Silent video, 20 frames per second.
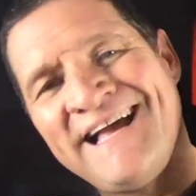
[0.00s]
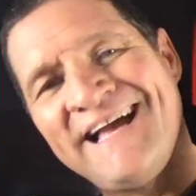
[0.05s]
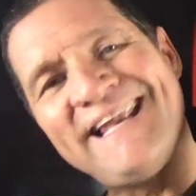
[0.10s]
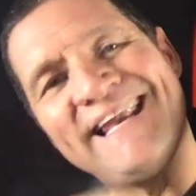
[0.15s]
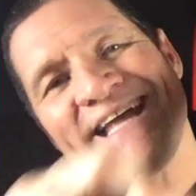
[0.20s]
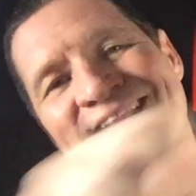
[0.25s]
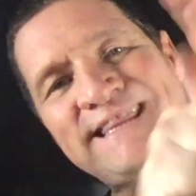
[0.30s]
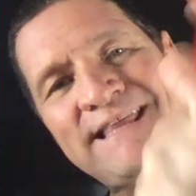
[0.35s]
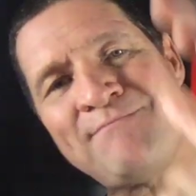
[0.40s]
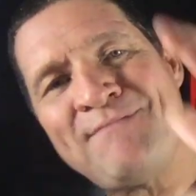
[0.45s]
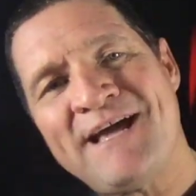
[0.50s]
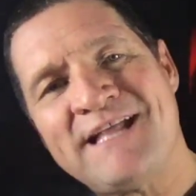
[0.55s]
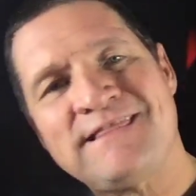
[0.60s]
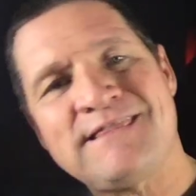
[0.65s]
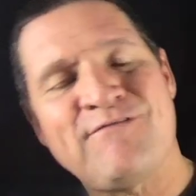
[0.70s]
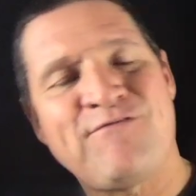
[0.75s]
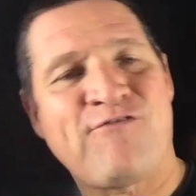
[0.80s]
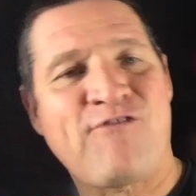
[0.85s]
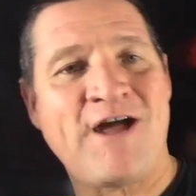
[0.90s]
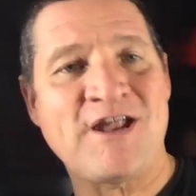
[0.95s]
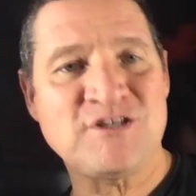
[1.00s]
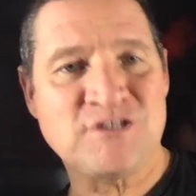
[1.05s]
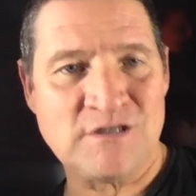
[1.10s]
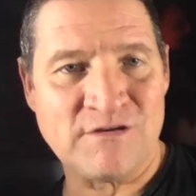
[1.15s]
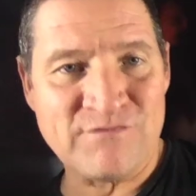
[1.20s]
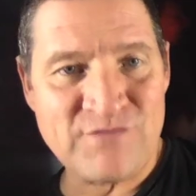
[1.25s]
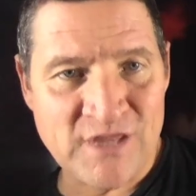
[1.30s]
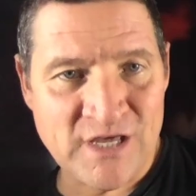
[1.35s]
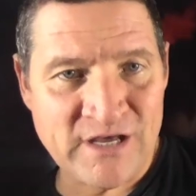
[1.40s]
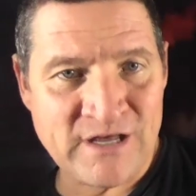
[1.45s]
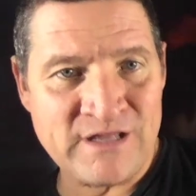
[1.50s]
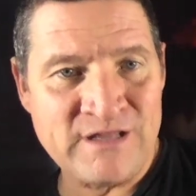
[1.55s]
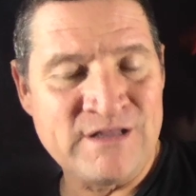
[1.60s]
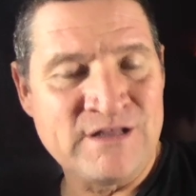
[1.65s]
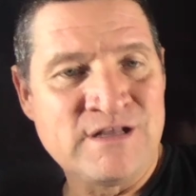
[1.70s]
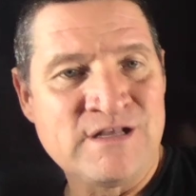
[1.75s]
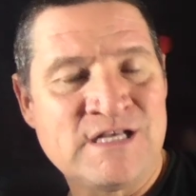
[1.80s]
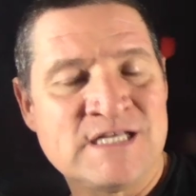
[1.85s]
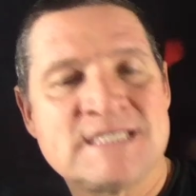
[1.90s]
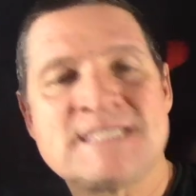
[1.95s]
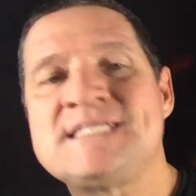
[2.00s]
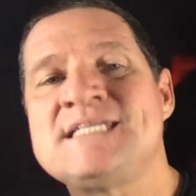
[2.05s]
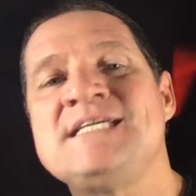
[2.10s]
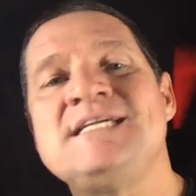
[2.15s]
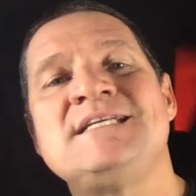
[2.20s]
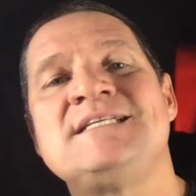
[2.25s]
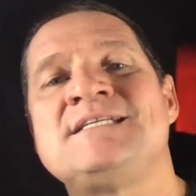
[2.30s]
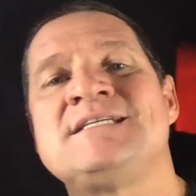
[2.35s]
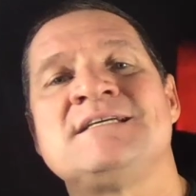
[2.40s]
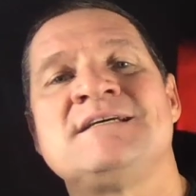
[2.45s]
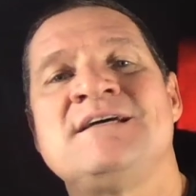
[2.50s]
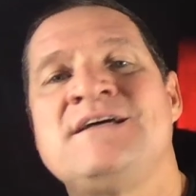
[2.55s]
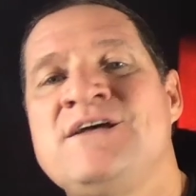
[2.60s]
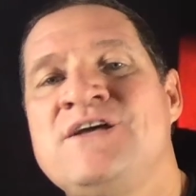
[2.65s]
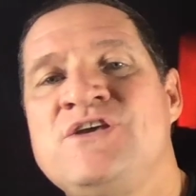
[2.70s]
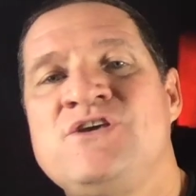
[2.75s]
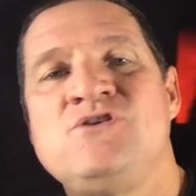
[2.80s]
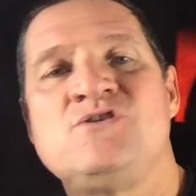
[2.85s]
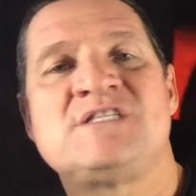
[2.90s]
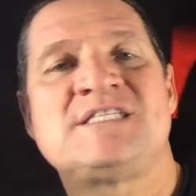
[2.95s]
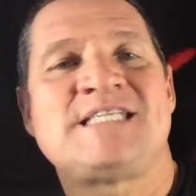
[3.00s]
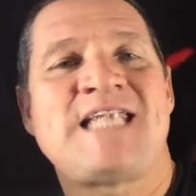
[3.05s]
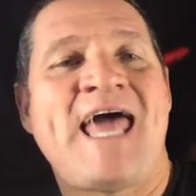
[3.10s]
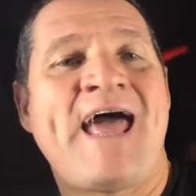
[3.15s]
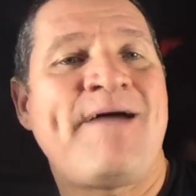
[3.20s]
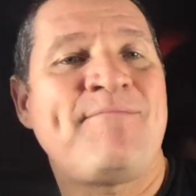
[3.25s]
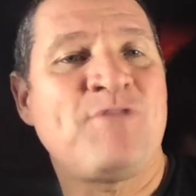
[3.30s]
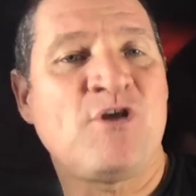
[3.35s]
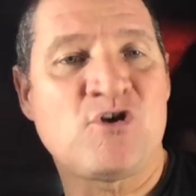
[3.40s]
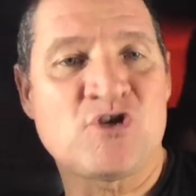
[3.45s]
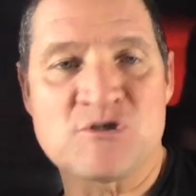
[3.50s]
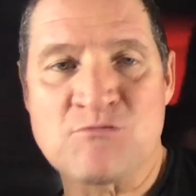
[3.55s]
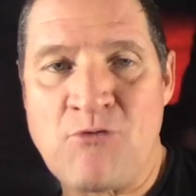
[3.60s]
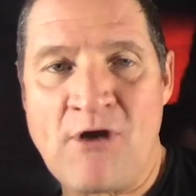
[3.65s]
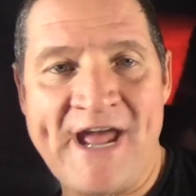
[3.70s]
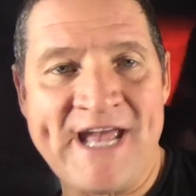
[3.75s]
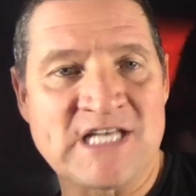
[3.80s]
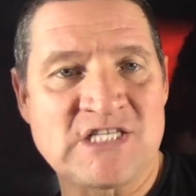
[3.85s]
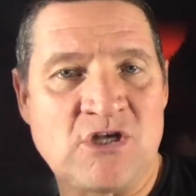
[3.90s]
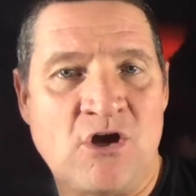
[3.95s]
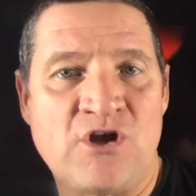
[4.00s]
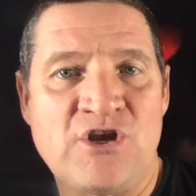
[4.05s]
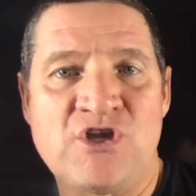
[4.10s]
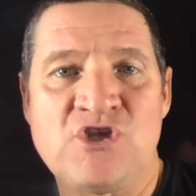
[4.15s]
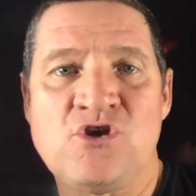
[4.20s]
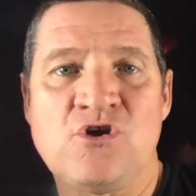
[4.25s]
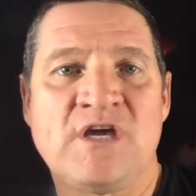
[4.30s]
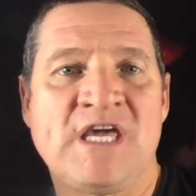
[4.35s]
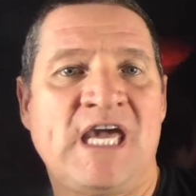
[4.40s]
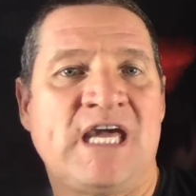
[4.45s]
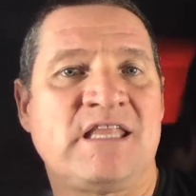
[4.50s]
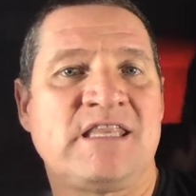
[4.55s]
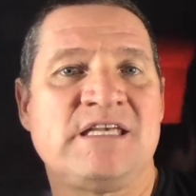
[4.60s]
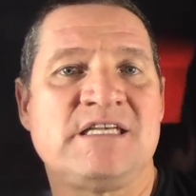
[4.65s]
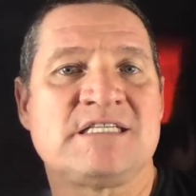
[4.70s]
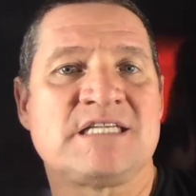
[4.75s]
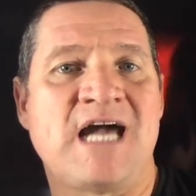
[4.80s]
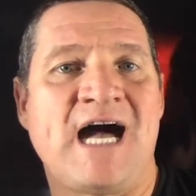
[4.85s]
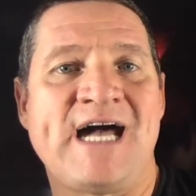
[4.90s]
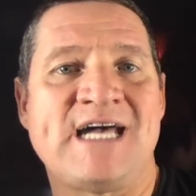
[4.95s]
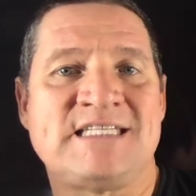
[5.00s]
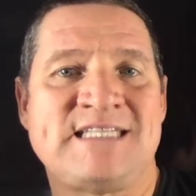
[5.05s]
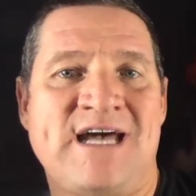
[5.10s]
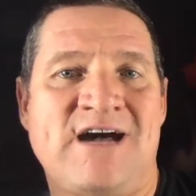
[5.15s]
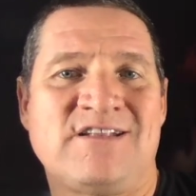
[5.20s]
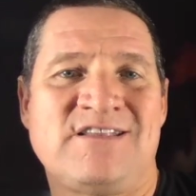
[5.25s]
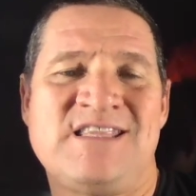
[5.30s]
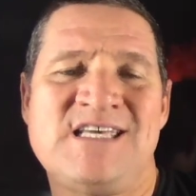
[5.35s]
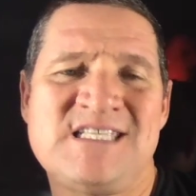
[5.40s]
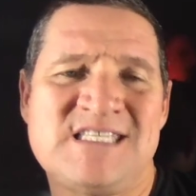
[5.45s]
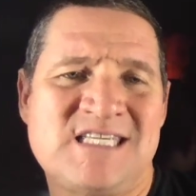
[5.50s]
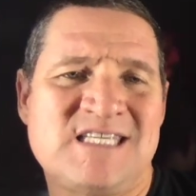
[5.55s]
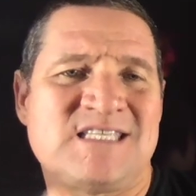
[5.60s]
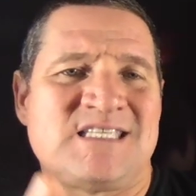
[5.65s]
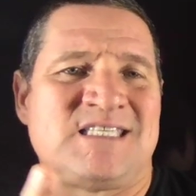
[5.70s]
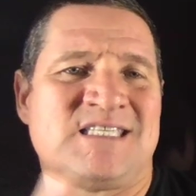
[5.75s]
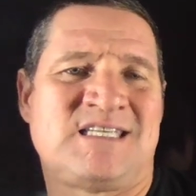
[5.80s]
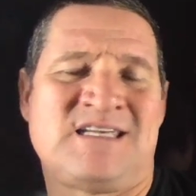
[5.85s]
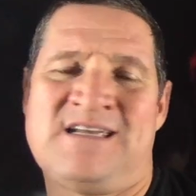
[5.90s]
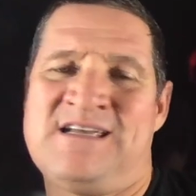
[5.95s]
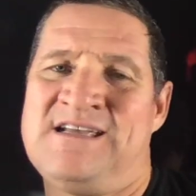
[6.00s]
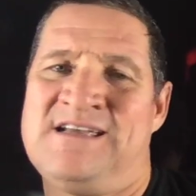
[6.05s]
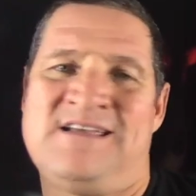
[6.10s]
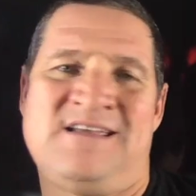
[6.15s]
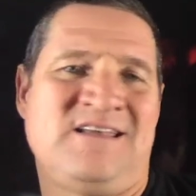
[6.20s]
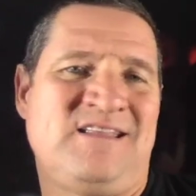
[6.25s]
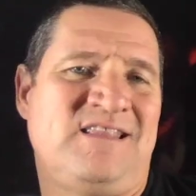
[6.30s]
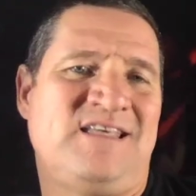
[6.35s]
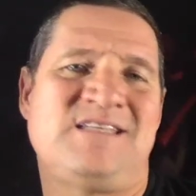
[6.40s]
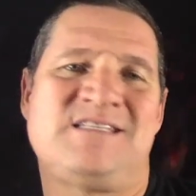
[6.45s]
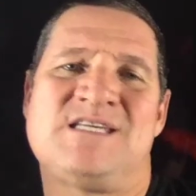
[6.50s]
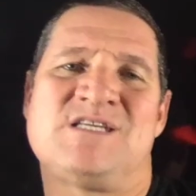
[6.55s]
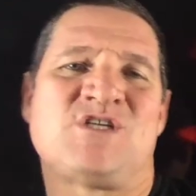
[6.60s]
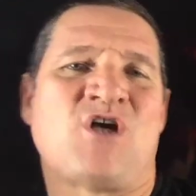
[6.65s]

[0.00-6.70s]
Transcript: Let them hit the front of the seat, you slam those brakes on and you kick these guys out. This is this is